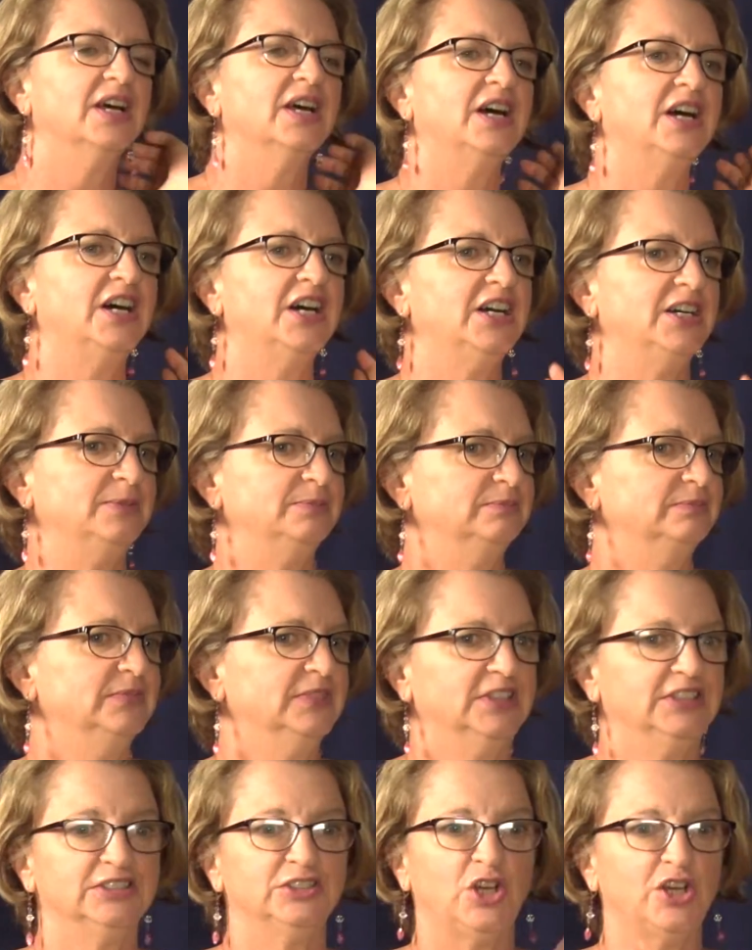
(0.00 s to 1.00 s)

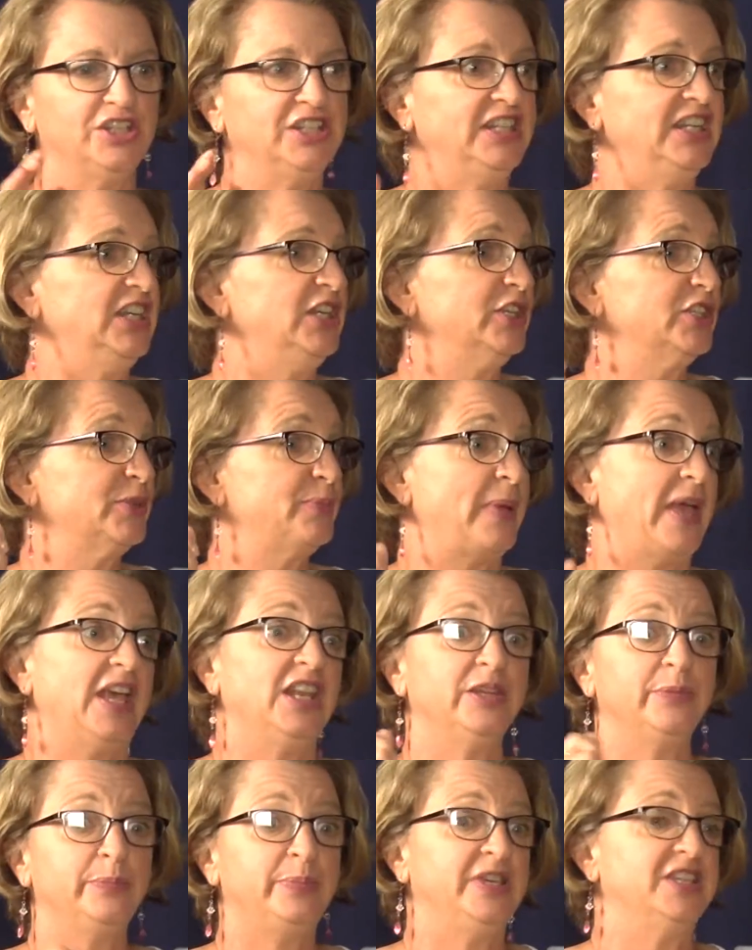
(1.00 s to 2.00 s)
All you need is a pen
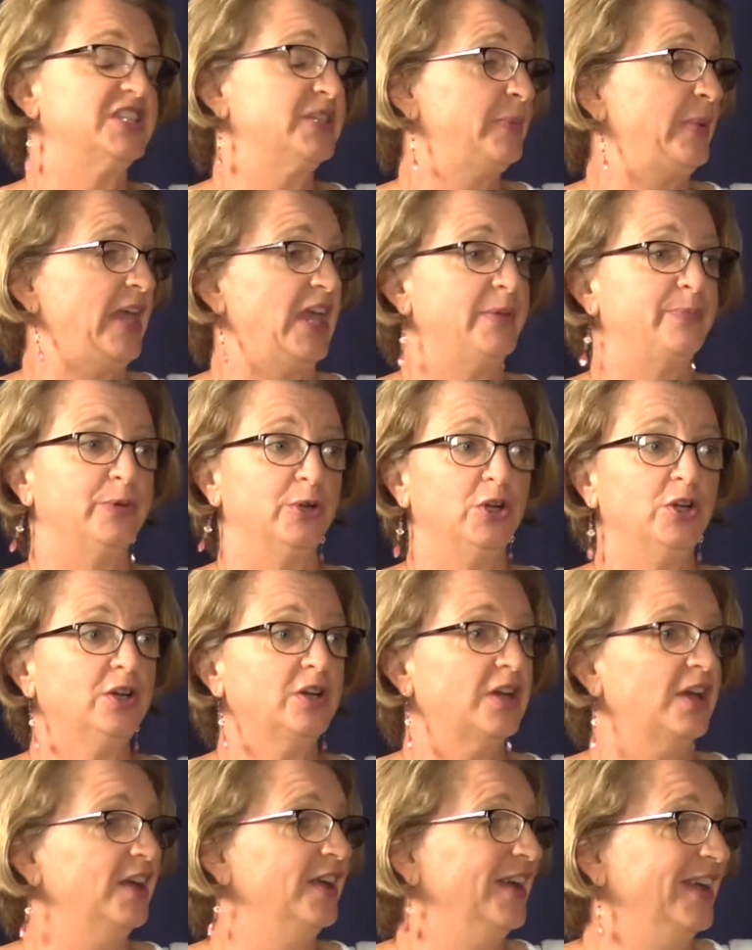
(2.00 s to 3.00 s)
and piece of paper.
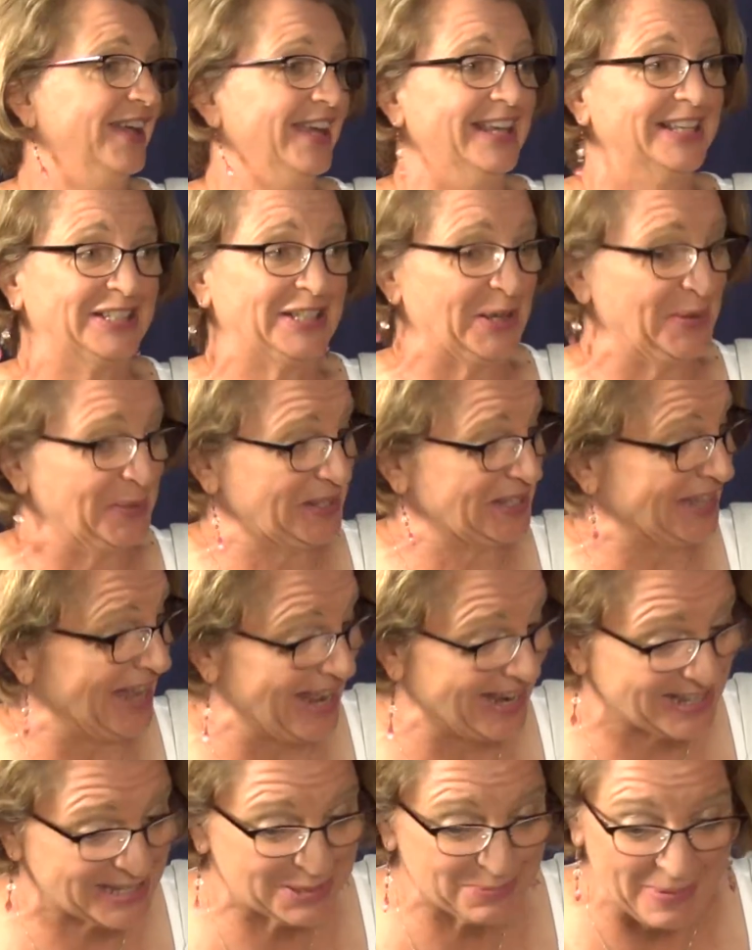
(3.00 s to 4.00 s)
So it's
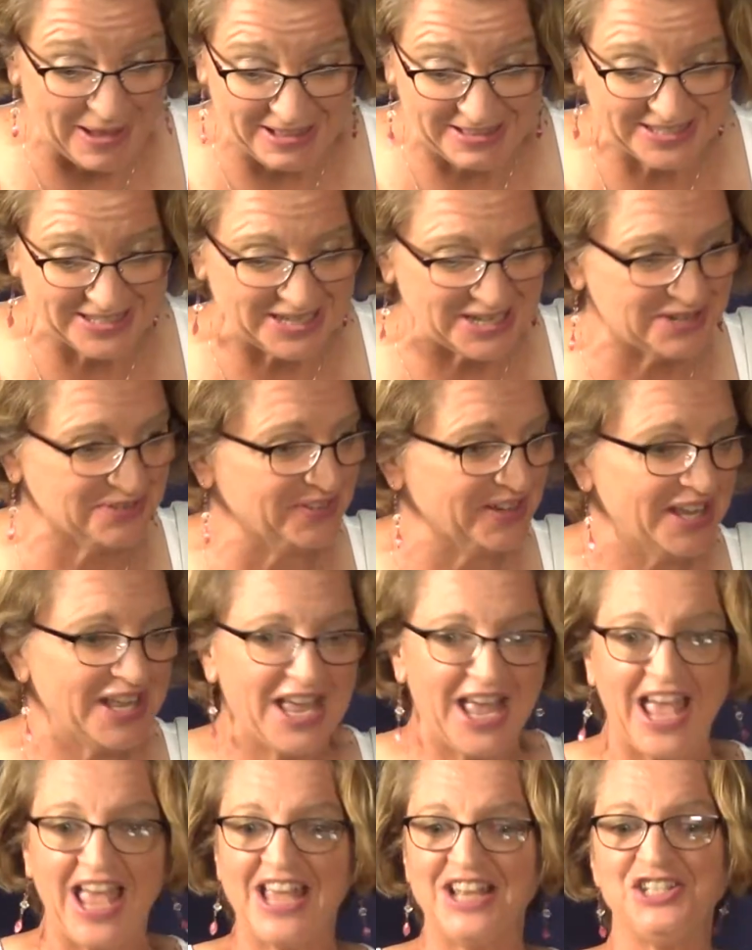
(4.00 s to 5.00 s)
not expensive.
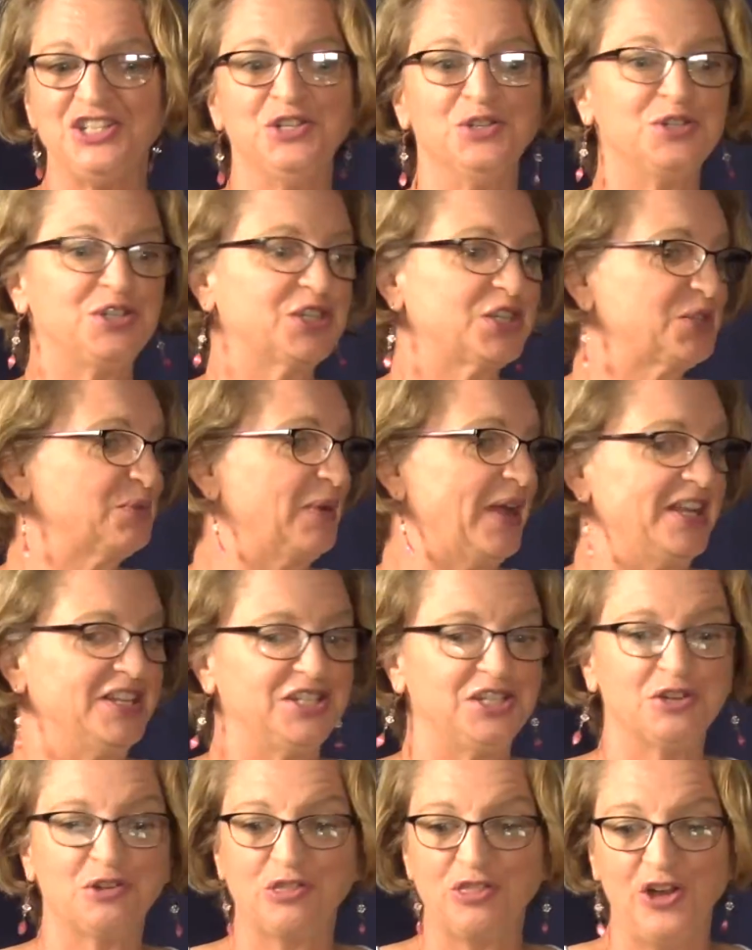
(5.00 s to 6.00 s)
And you just write
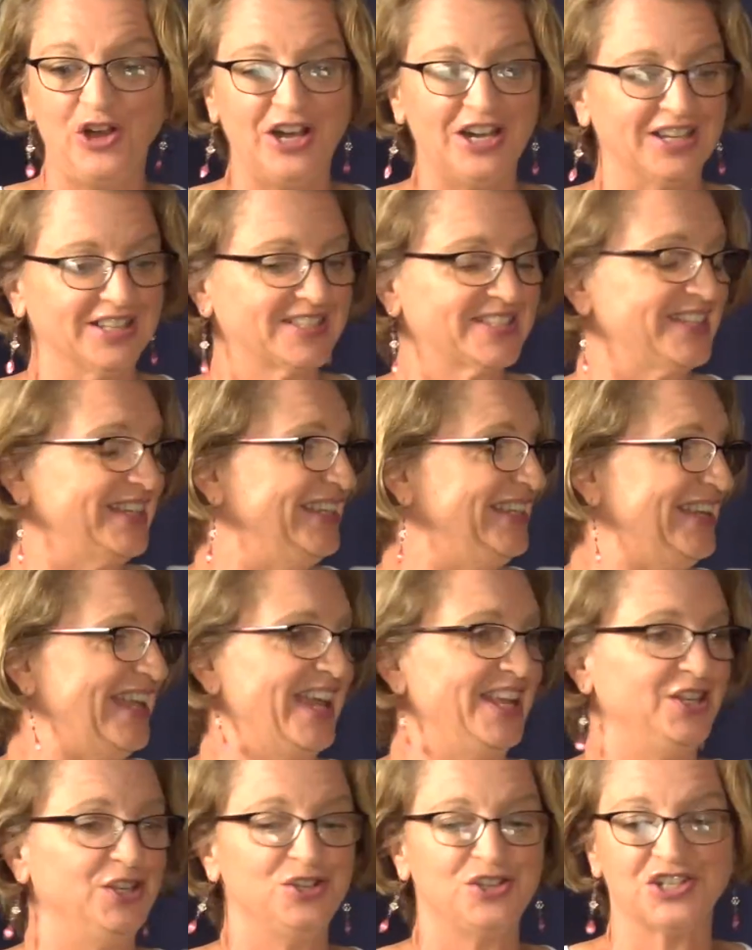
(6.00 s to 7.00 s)
your thoughts, and
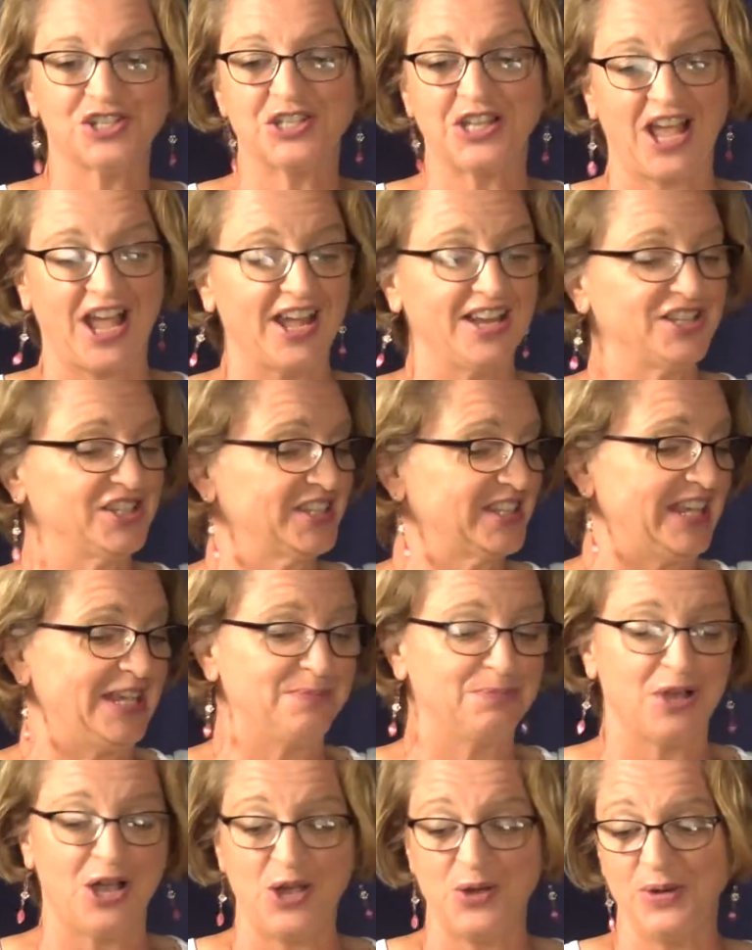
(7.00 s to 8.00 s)
I just
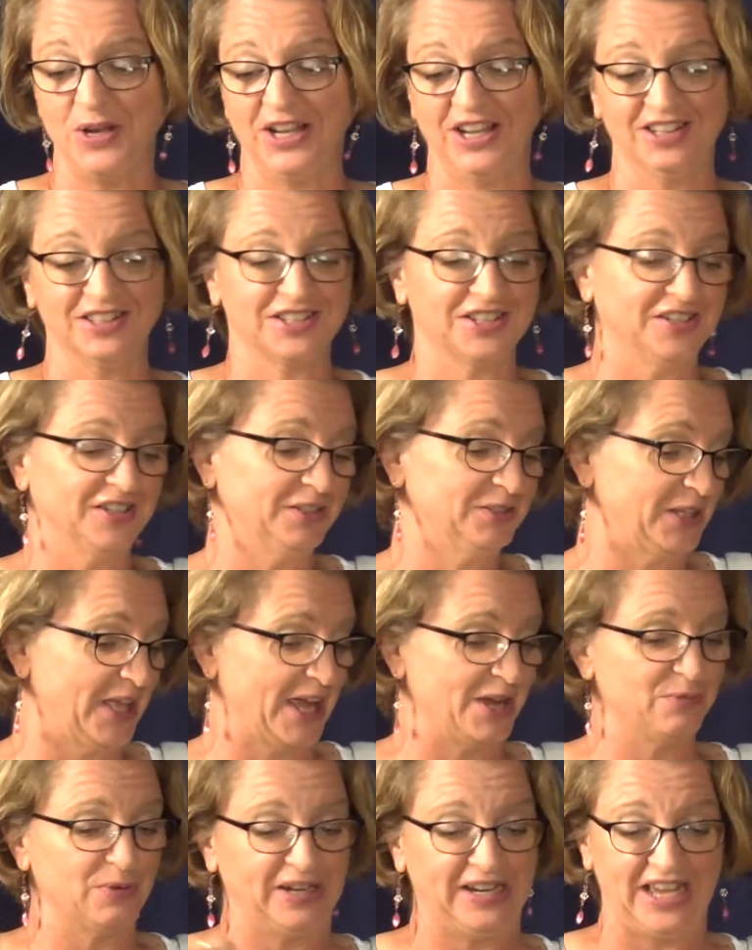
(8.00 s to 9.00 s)
keep going until
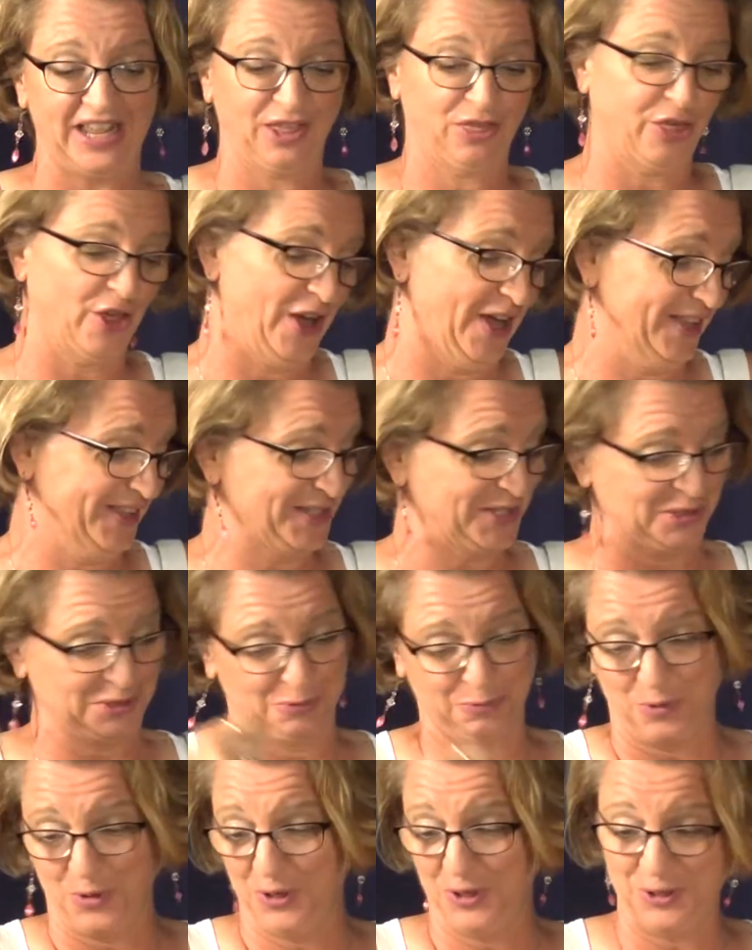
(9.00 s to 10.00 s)
I run out of thoughts or
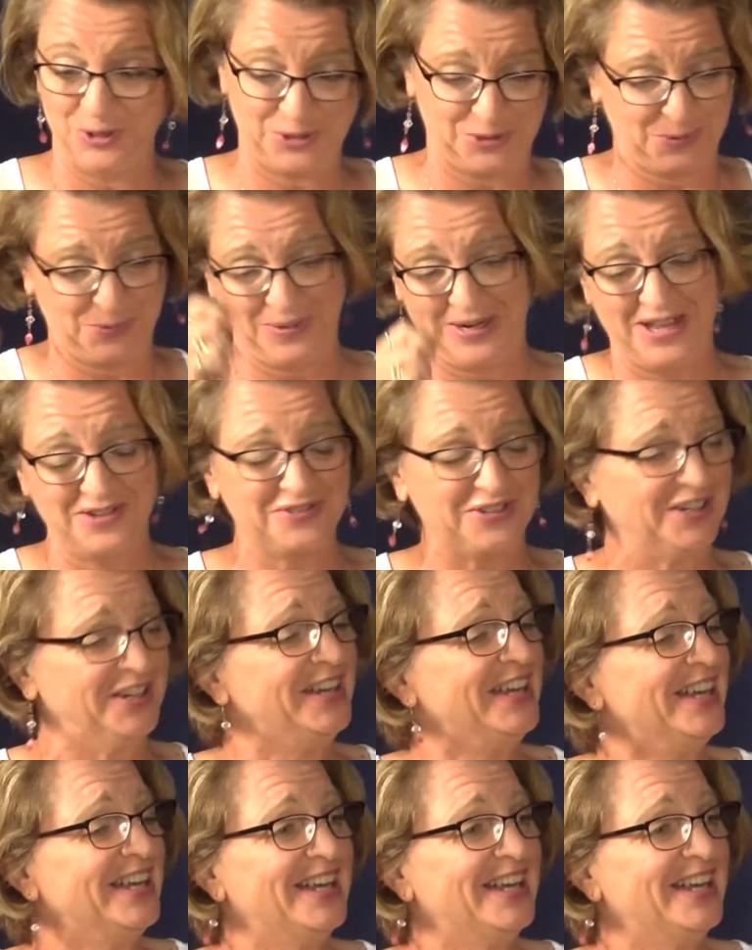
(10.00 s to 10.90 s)
words or whatever.